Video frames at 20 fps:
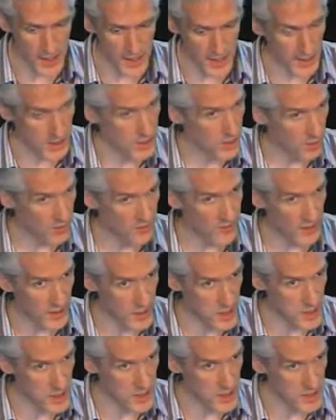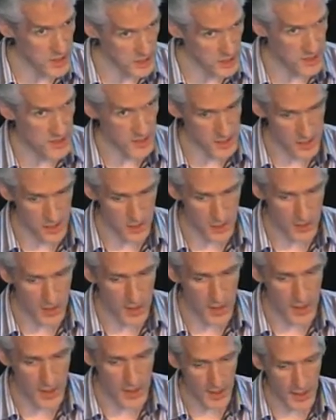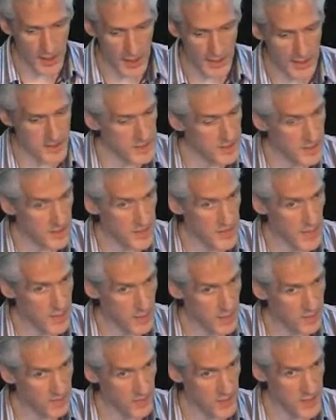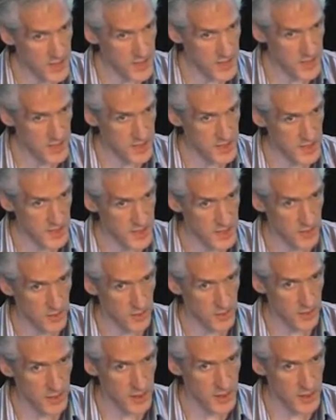It had no functions, ditto, and it didn't have type inference, ditto.